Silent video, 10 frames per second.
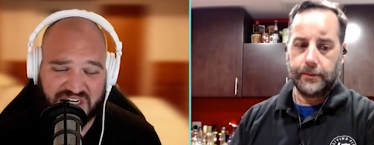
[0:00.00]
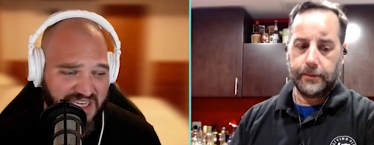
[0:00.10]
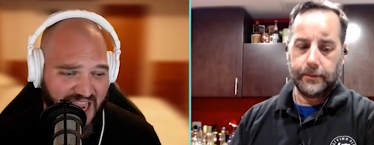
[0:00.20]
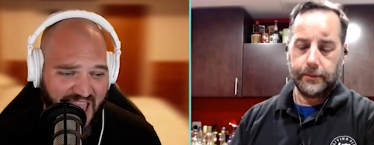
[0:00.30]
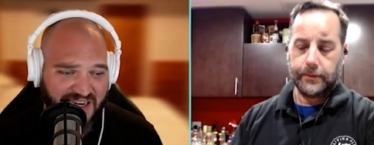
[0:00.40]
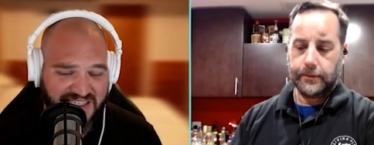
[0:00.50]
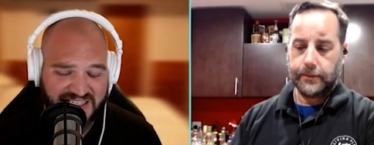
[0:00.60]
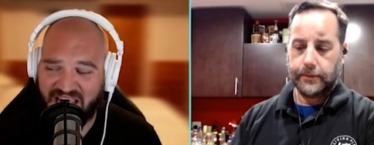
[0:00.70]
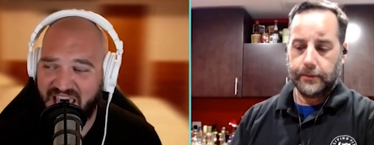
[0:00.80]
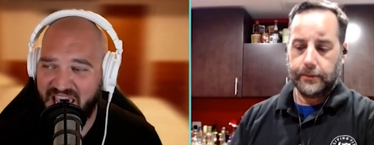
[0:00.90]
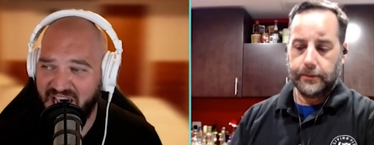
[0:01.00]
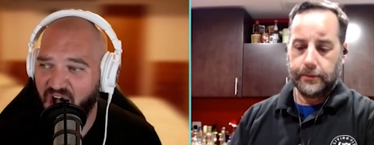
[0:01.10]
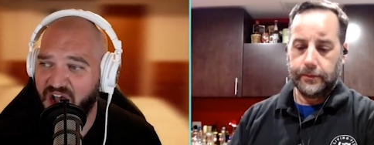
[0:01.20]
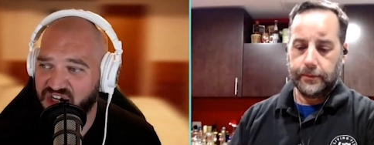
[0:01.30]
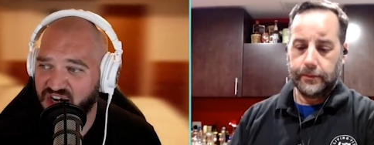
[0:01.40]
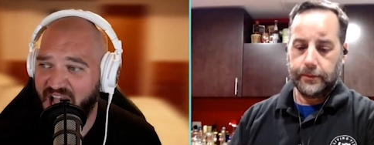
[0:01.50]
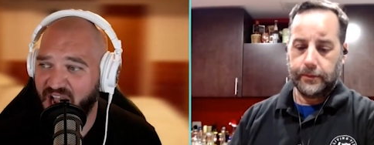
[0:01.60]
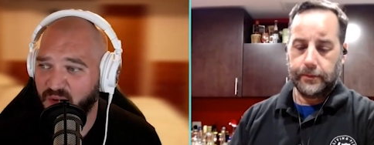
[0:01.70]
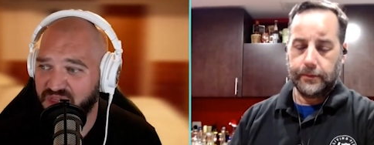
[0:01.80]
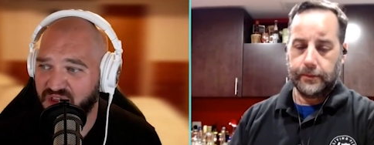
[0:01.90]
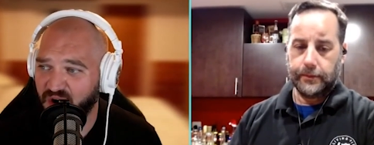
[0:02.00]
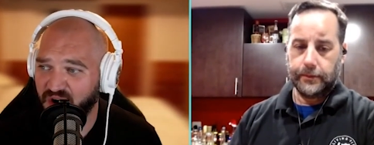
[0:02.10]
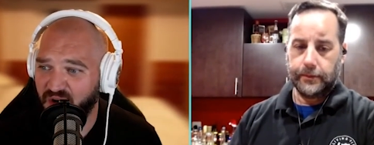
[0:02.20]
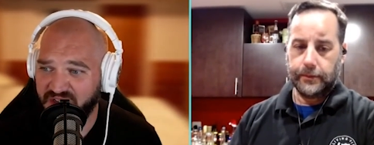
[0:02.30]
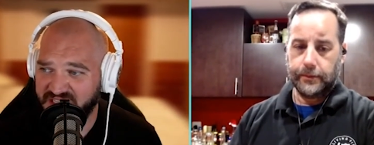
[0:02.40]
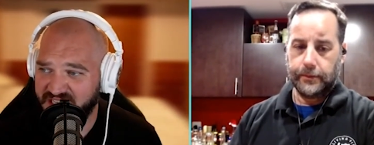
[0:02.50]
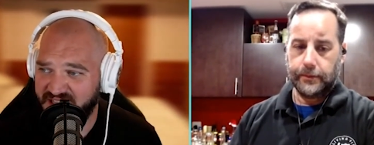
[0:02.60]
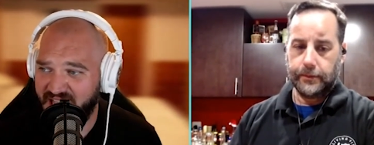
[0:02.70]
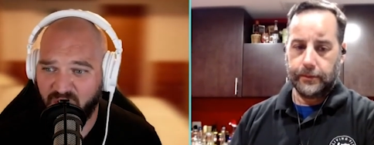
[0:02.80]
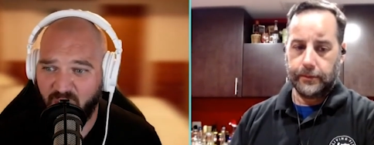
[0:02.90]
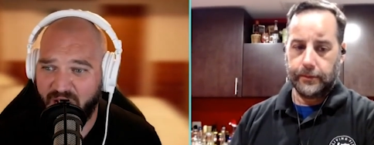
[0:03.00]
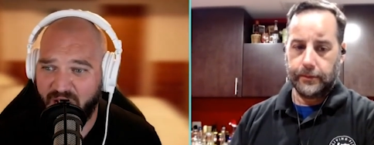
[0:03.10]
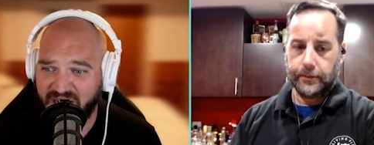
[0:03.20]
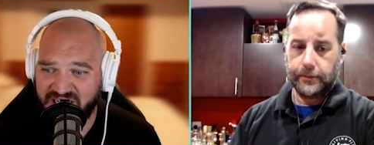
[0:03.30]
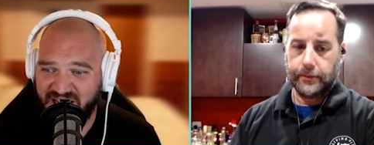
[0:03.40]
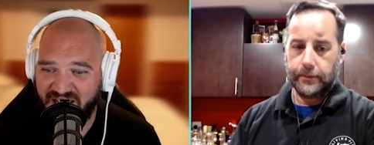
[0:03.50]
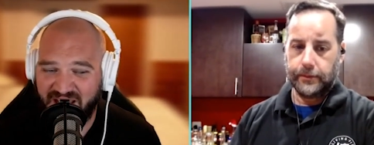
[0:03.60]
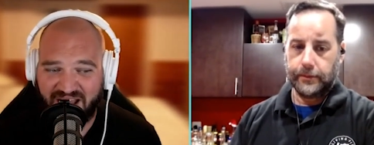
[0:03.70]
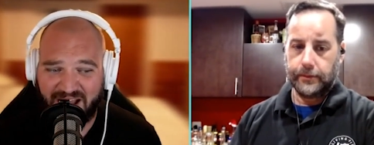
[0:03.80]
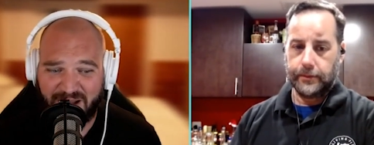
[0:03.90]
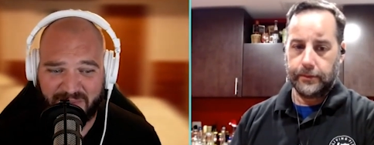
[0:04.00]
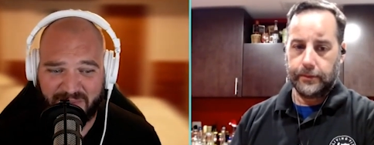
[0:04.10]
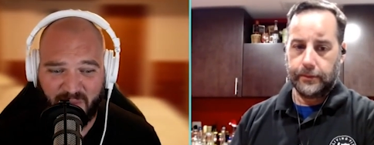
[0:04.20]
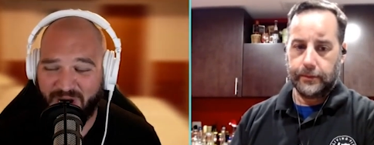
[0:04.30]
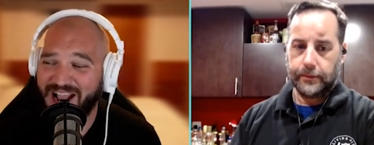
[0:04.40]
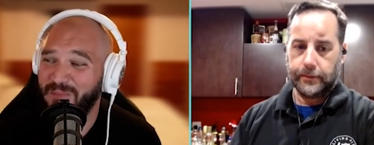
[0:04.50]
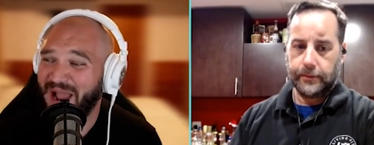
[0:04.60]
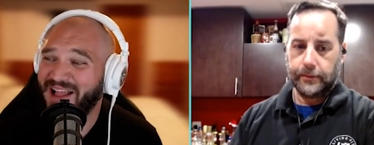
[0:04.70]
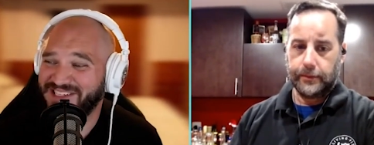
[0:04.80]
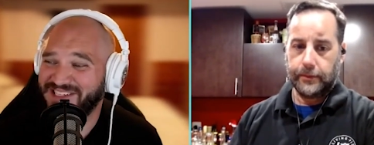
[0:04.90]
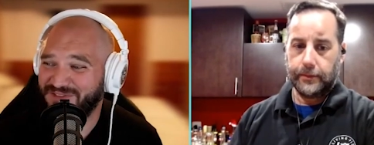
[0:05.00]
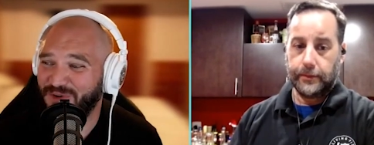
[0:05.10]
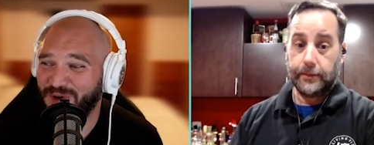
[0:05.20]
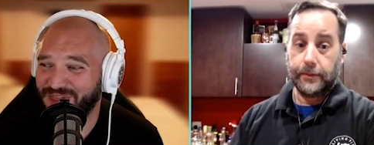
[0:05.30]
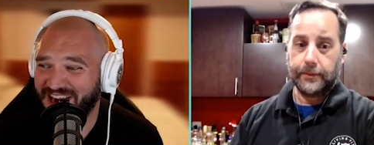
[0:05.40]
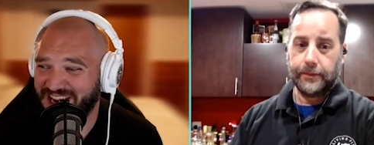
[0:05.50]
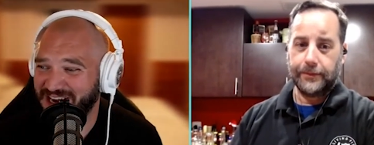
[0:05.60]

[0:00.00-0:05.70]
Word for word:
Speaker 1: and staying on track with your goals. And that requires um, what I call malice of forethought in your